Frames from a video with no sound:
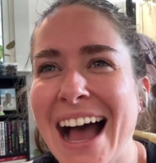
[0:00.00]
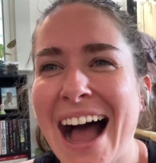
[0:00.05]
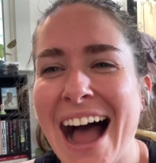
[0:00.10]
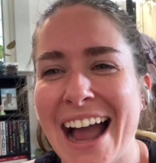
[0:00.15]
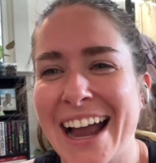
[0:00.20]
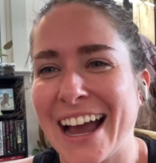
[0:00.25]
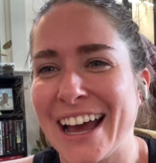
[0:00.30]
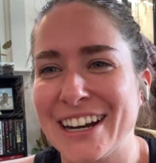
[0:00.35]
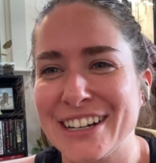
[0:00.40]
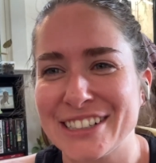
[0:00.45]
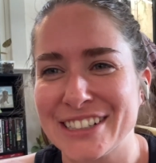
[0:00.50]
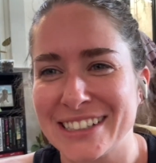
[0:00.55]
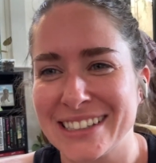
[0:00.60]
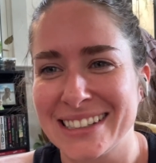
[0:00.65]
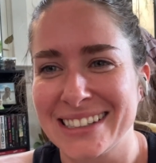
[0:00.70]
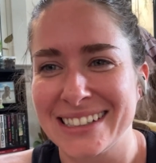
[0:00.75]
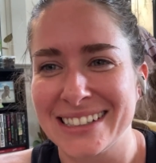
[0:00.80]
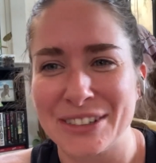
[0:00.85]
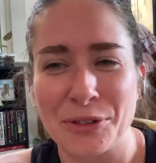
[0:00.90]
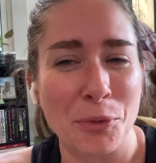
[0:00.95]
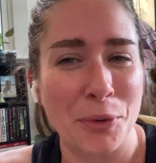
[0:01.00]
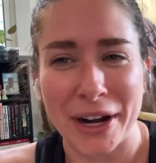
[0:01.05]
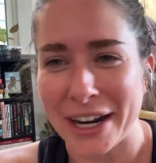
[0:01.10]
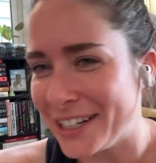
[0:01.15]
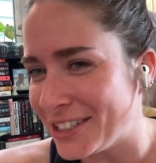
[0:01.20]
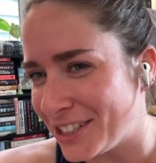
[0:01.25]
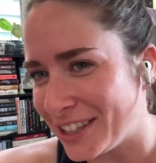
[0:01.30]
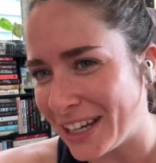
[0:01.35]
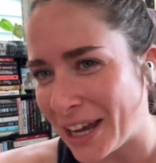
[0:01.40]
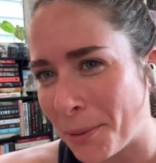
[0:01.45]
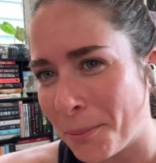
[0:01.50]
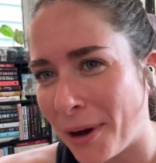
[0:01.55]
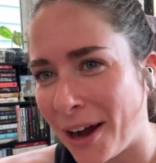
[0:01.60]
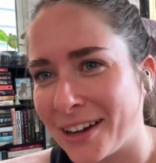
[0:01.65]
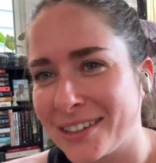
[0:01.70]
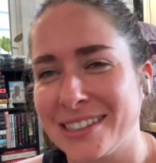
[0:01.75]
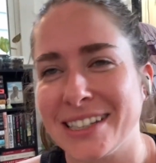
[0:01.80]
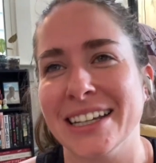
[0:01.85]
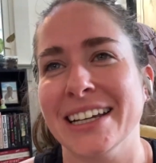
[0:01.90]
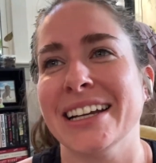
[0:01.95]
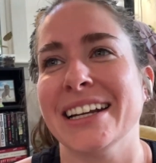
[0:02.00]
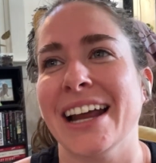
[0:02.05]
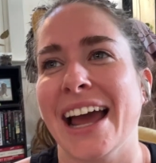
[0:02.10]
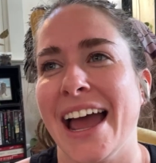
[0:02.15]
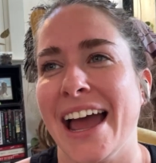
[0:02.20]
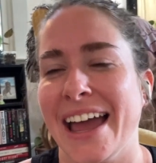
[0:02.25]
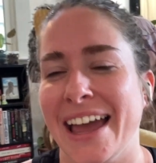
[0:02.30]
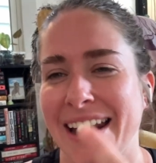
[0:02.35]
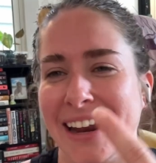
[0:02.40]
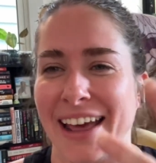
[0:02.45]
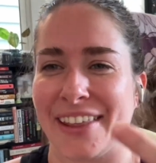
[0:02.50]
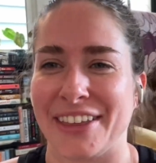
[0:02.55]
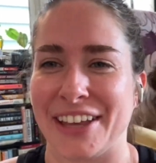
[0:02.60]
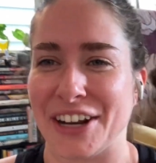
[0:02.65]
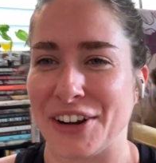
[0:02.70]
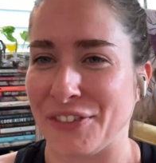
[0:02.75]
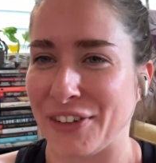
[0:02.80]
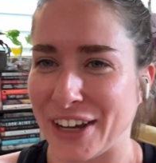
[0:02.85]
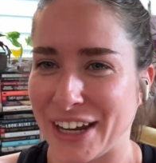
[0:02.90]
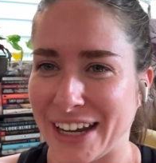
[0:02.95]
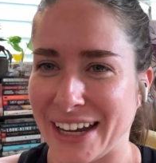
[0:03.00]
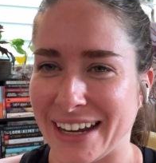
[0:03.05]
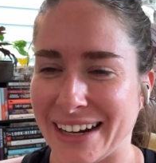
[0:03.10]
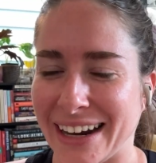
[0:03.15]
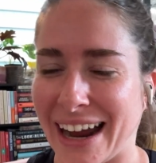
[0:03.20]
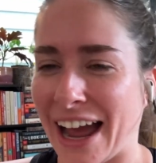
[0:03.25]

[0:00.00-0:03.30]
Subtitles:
I kind of just went into the unboxing and at the end of it